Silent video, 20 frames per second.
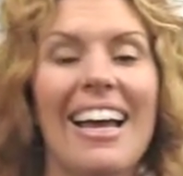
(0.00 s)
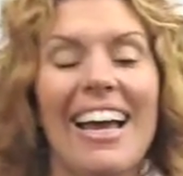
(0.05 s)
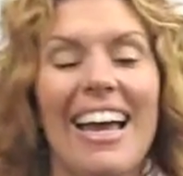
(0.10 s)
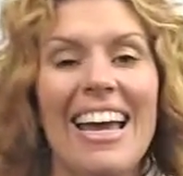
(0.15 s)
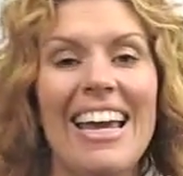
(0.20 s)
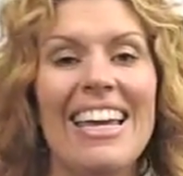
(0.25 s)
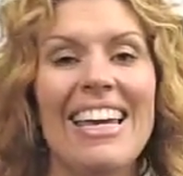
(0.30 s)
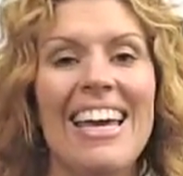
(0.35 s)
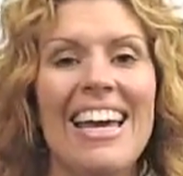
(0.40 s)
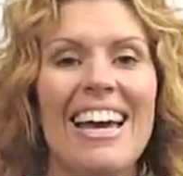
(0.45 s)

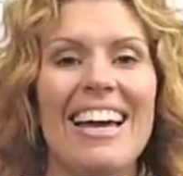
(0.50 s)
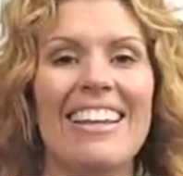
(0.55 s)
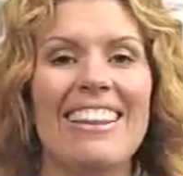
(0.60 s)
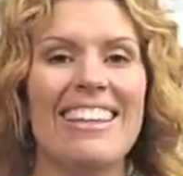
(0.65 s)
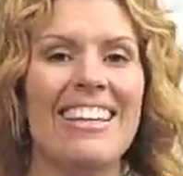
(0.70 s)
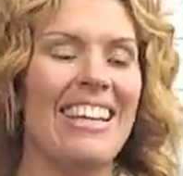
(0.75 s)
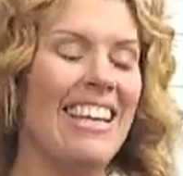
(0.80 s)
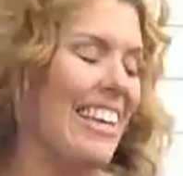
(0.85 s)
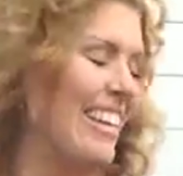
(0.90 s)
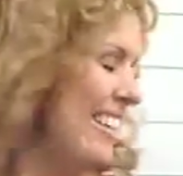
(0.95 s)
Hey
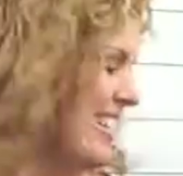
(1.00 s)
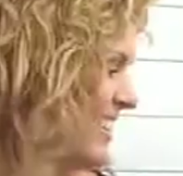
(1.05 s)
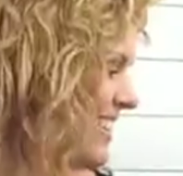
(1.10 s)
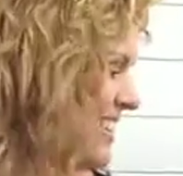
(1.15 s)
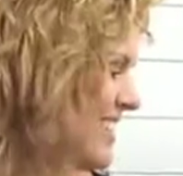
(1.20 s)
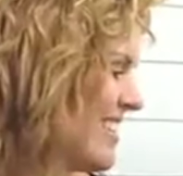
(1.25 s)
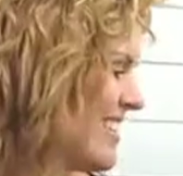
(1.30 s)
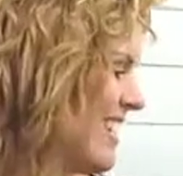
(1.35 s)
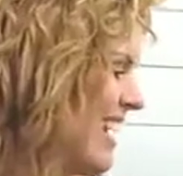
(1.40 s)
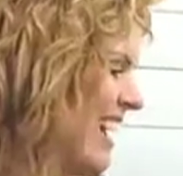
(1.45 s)
Kathy,
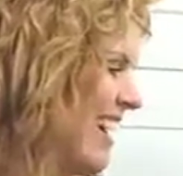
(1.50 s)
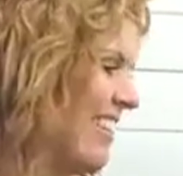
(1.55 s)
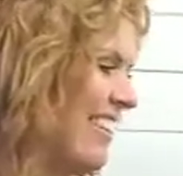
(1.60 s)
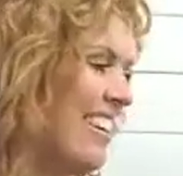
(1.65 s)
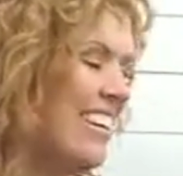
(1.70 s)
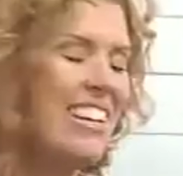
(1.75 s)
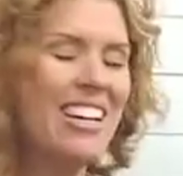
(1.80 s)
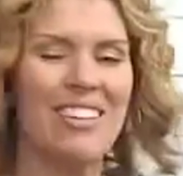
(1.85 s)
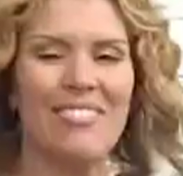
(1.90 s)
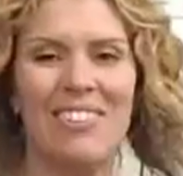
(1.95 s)
this is
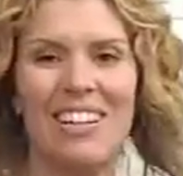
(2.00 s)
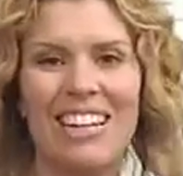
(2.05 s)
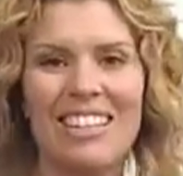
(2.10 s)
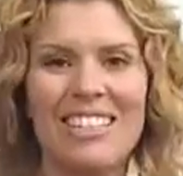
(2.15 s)
Ali coming